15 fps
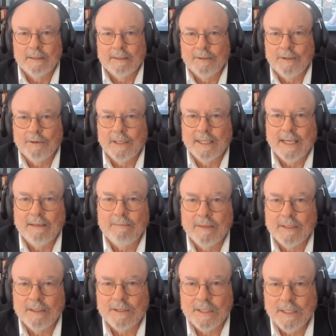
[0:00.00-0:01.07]
during the
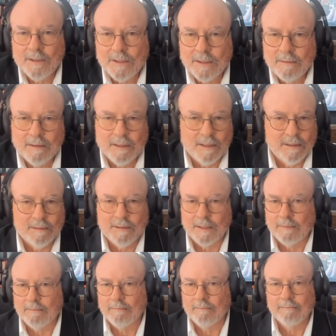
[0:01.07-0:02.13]
Advent season
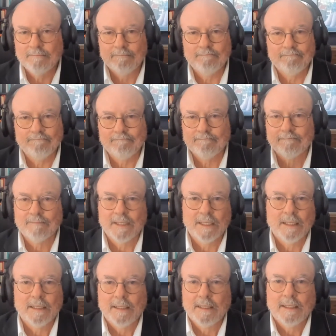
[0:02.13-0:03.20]
some
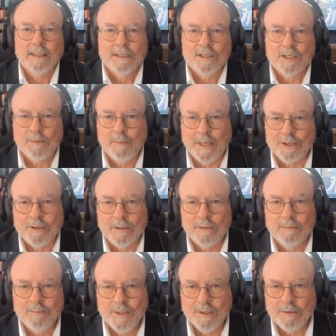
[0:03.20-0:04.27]

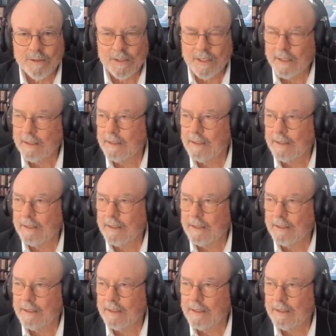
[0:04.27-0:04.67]
special music.